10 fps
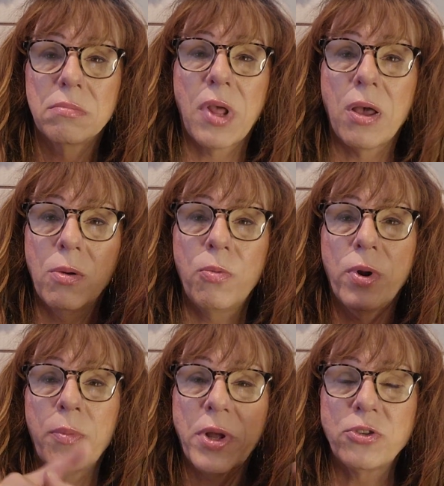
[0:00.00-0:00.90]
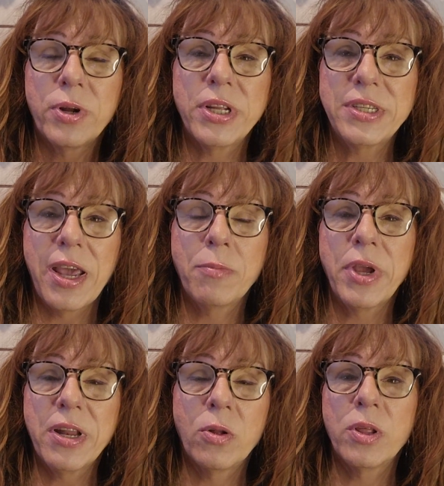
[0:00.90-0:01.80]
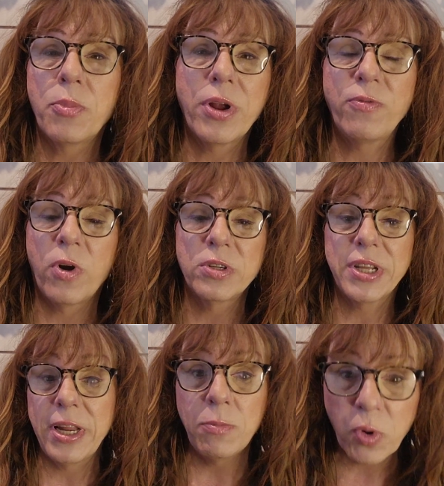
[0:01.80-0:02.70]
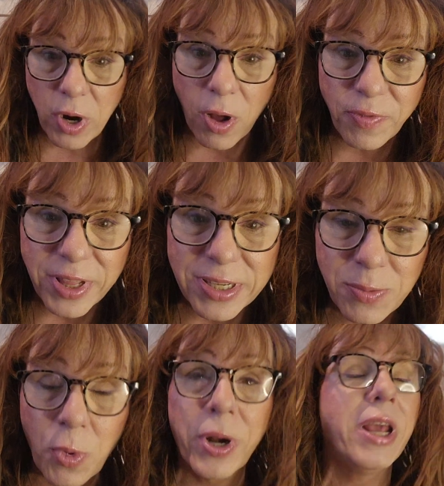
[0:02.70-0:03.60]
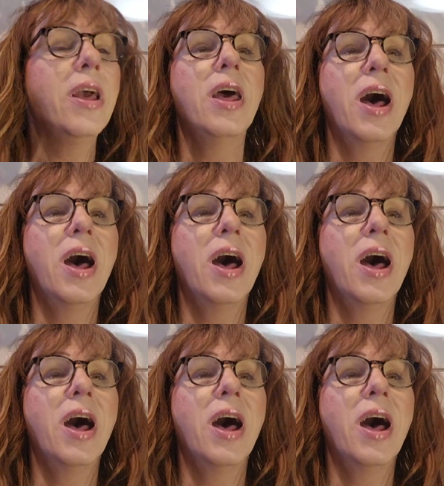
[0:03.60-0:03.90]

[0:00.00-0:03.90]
oh, what am I trying to say? I'm getting all the brain farts. I need more coffee this morning.